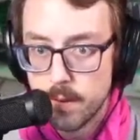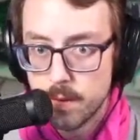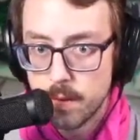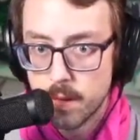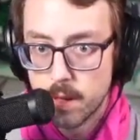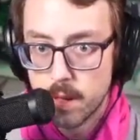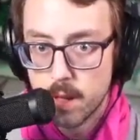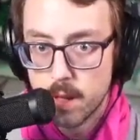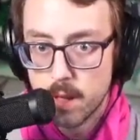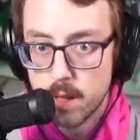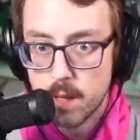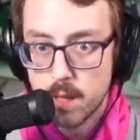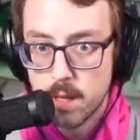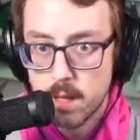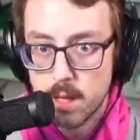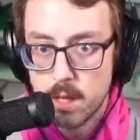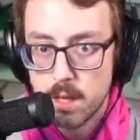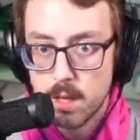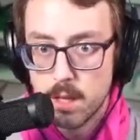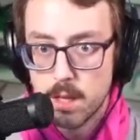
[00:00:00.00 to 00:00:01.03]

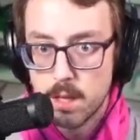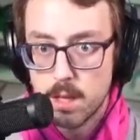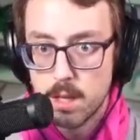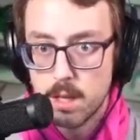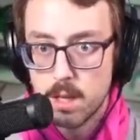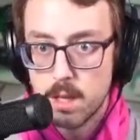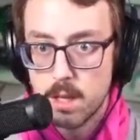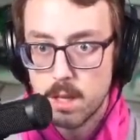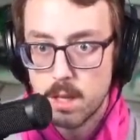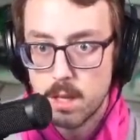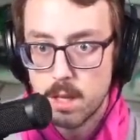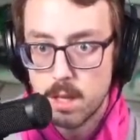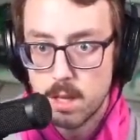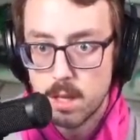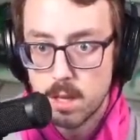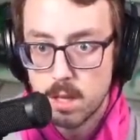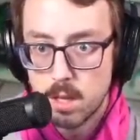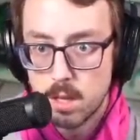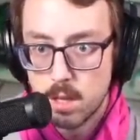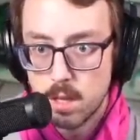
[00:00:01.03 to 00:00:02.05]

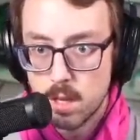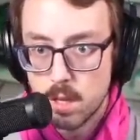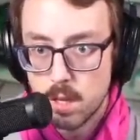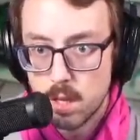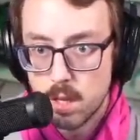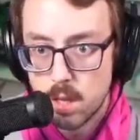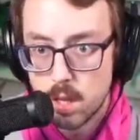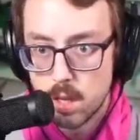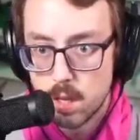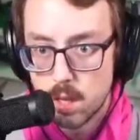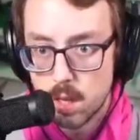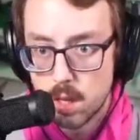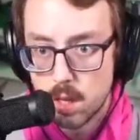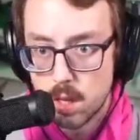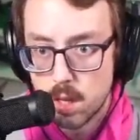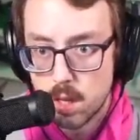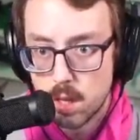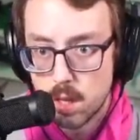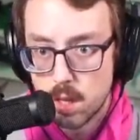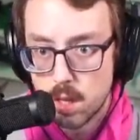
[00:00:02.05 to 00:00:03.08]

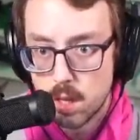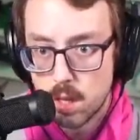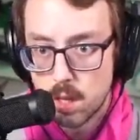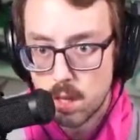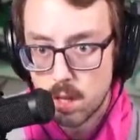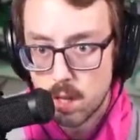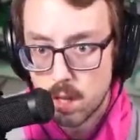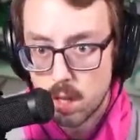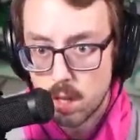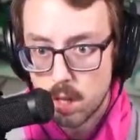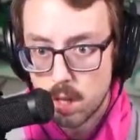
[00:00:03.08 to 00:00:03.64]
No one is speaking in this clip.